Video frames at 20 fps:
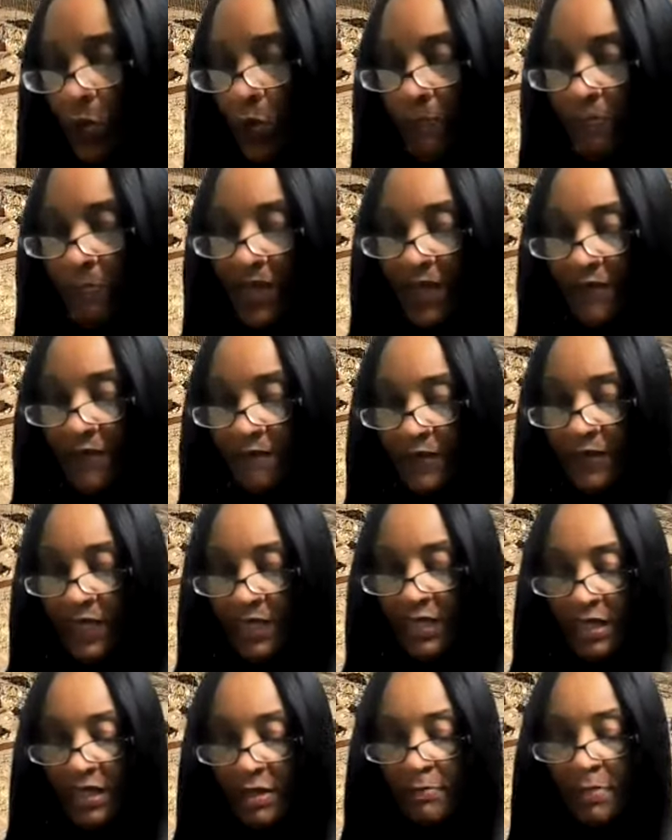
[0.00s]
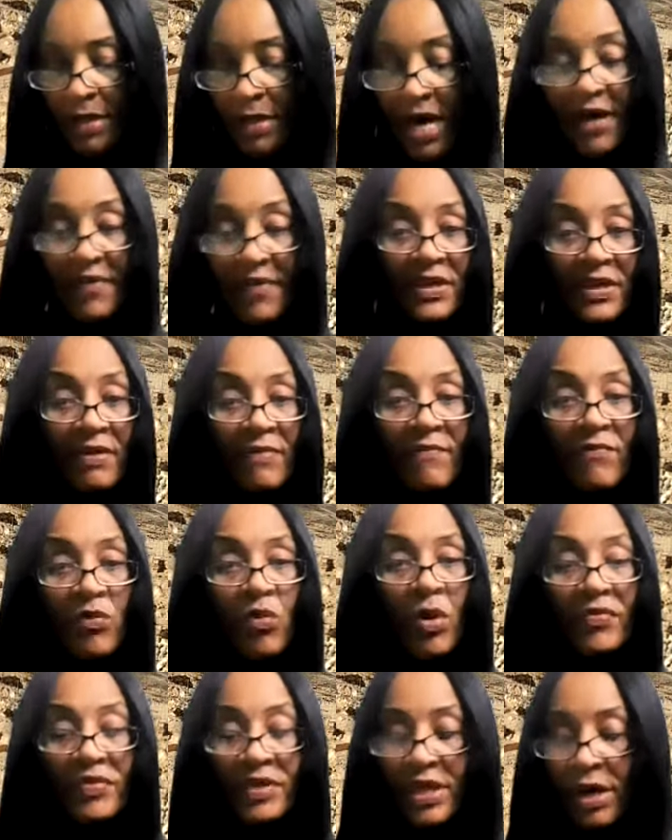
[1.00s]
would be inflicted upon them
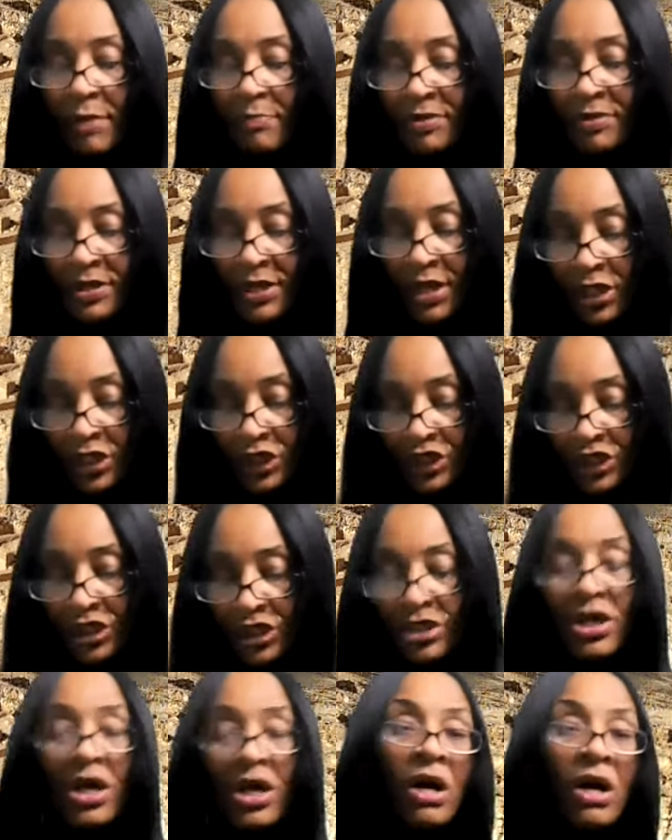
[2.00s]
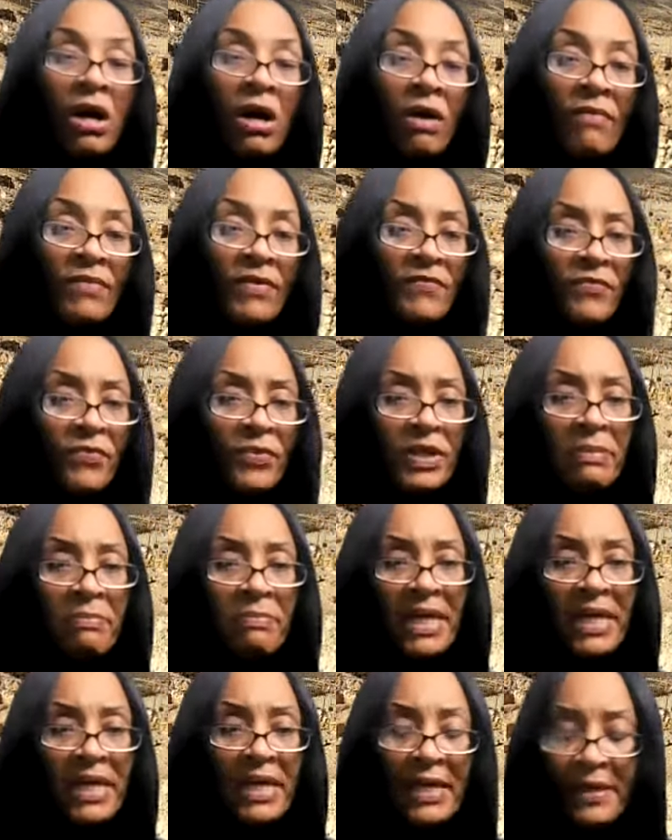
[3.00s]
for the abduction of a free
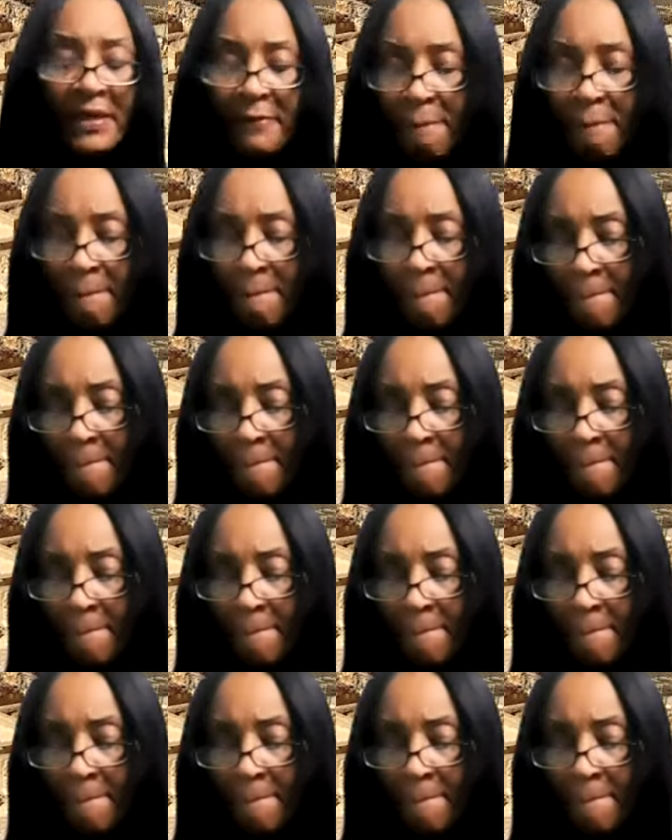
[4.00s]
man.